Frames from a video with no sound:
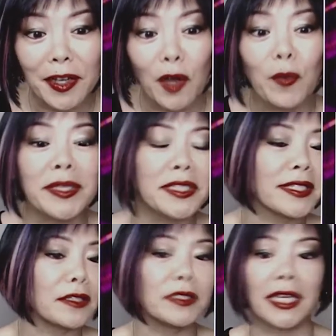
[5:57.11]
which is
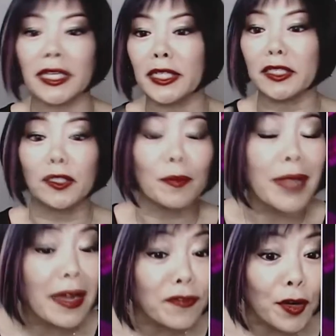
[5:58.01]
understanding digital
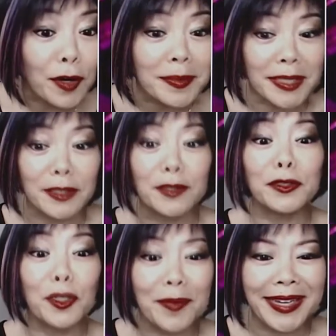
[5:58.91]
platforms and
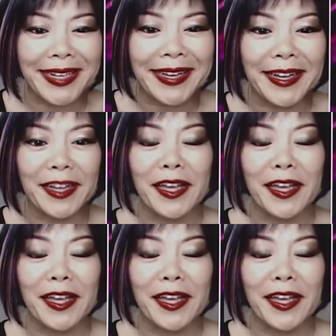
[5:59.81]
social media,